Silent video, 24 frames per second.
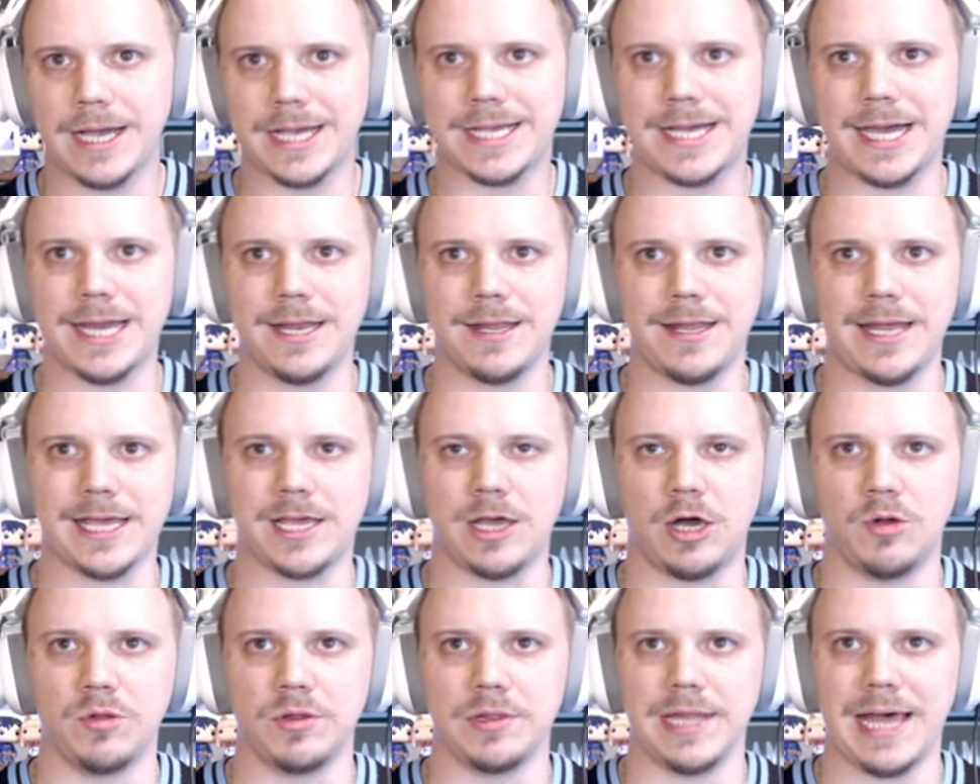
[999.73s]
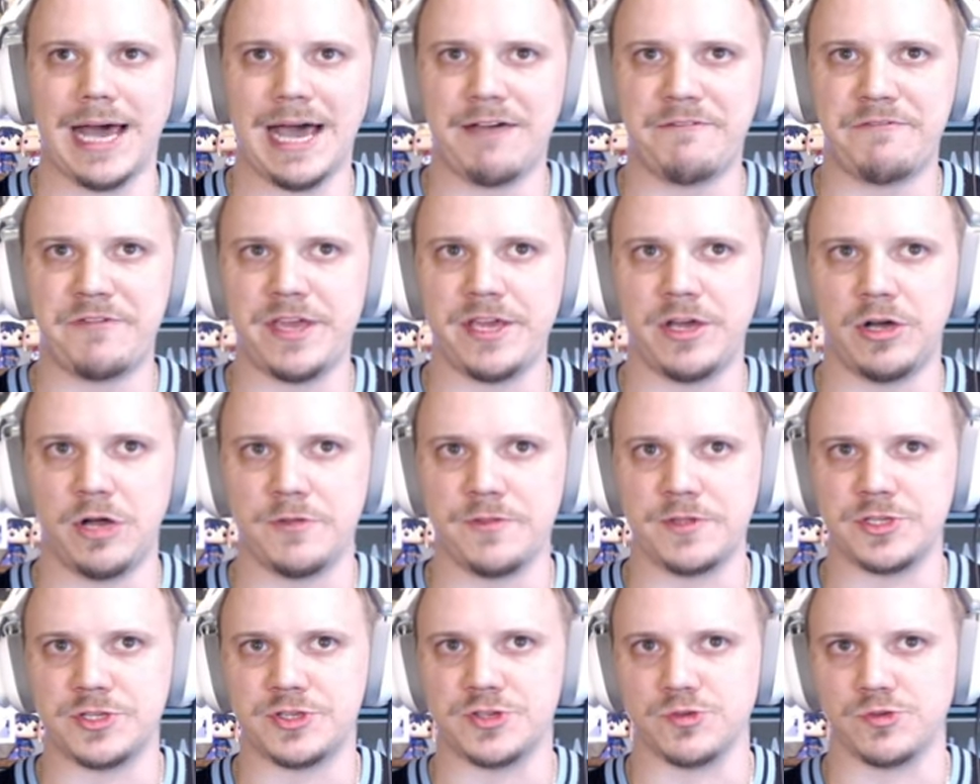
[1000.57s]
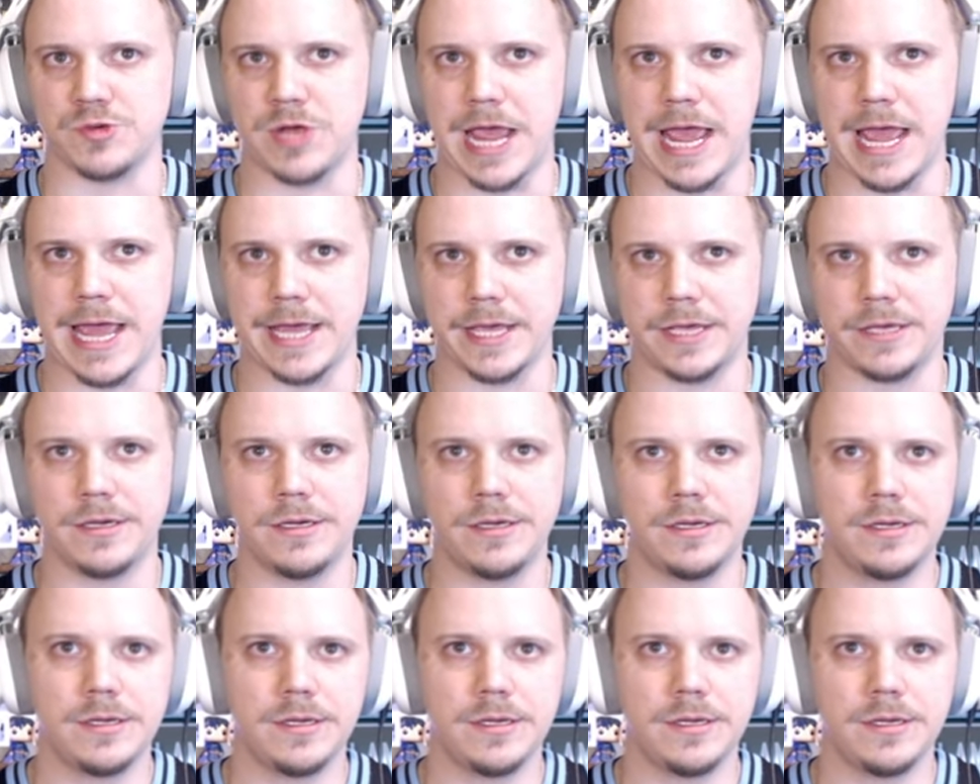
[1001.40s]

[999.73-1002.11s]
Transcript: kind of like Olave on the drag,